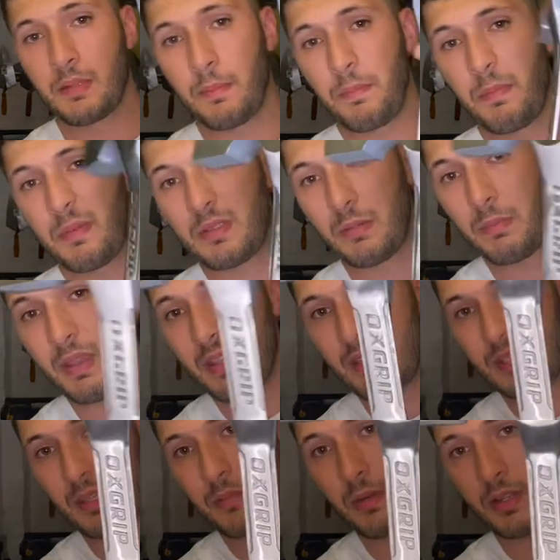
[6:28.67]
a, it's a bit
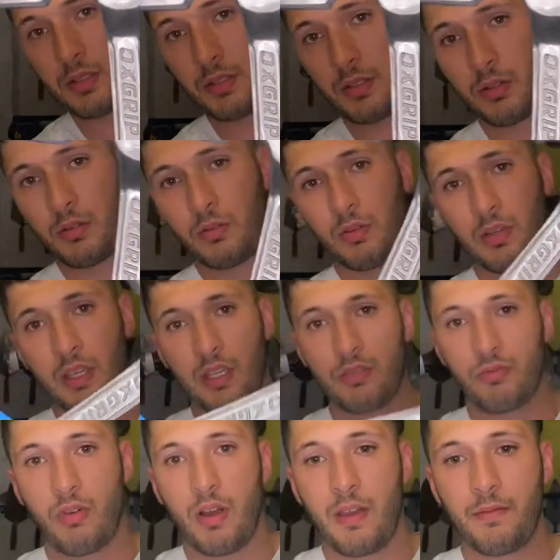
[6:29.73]
similar to its
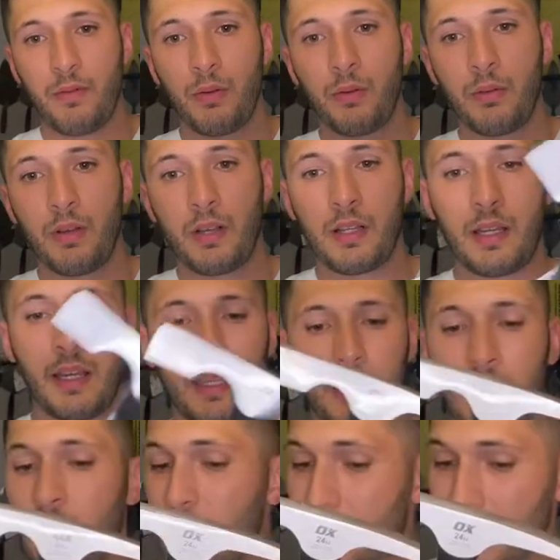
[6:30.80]
rival, okay?
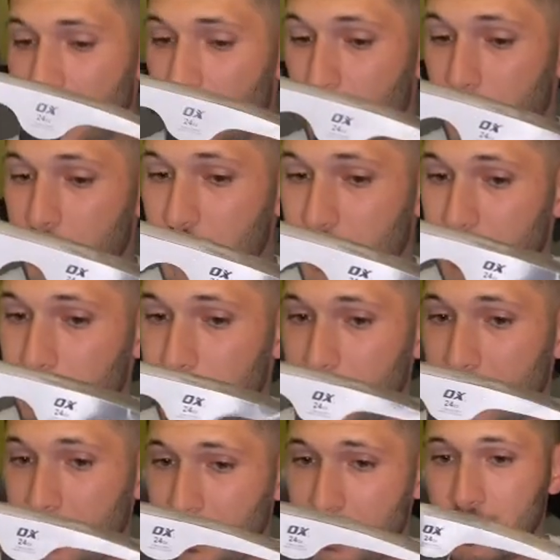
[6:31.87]
It's a little bit
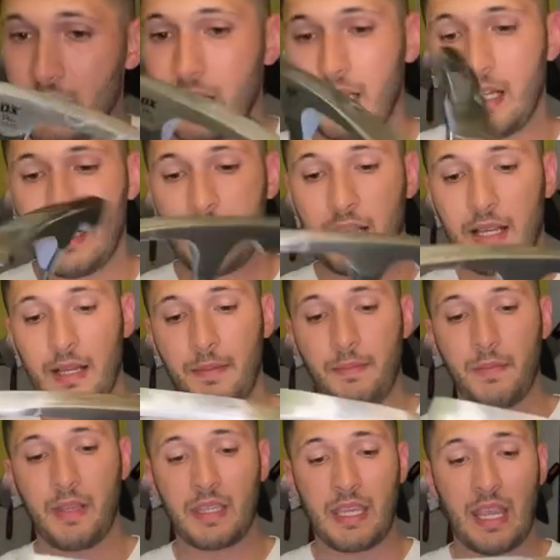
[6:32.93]
cheaper. Um,
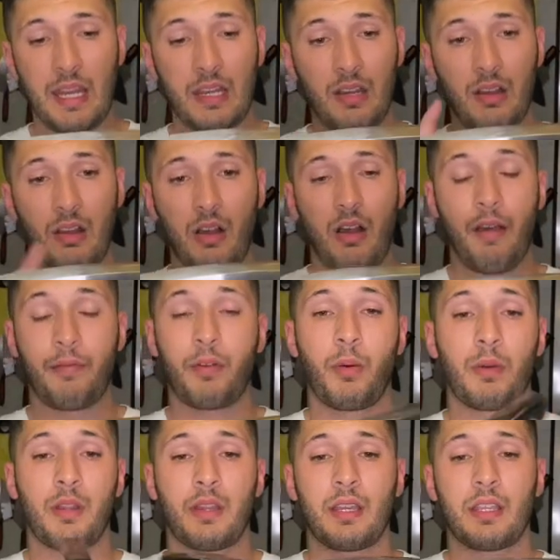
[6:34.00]
again, I've got
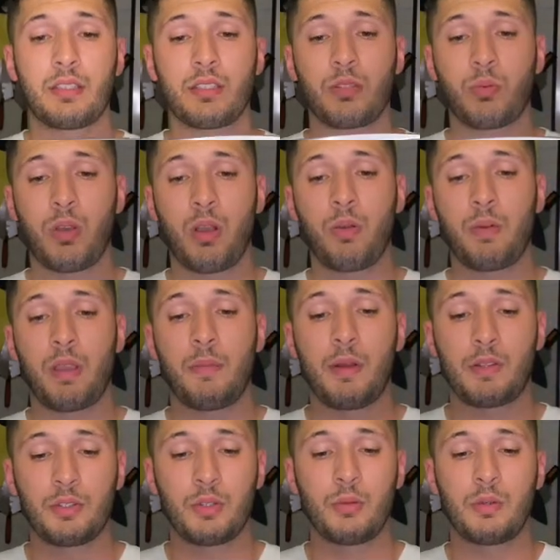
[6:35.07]
one of these as well in my
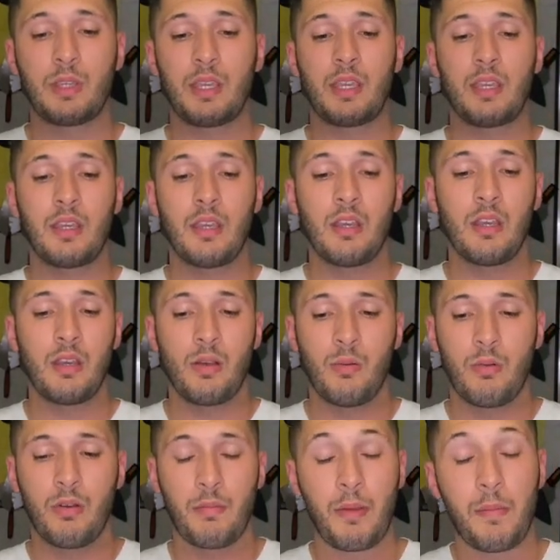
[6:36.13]
toolkit,
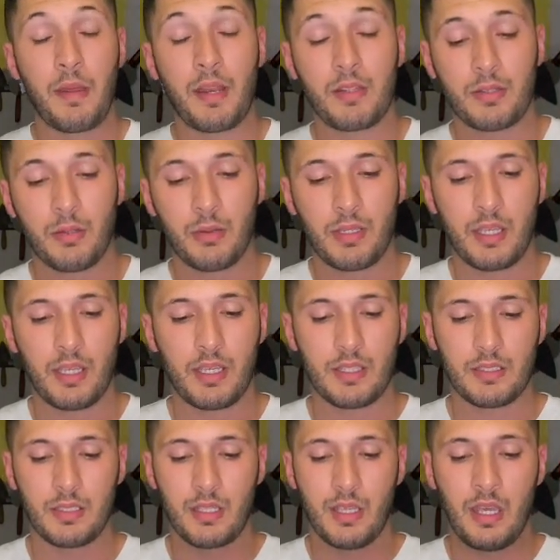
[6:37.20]
one of my many
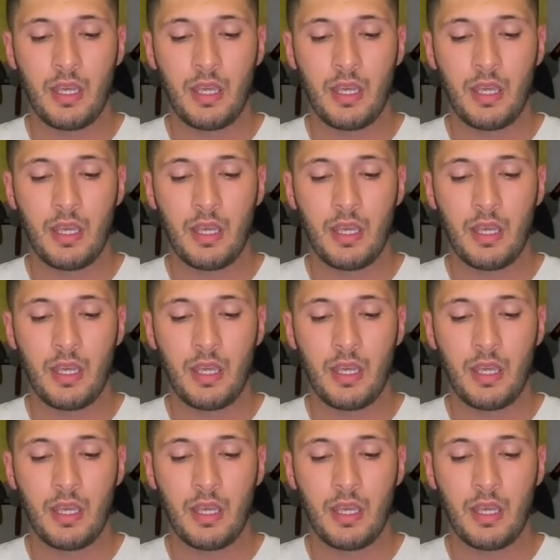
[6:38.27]
toolkits.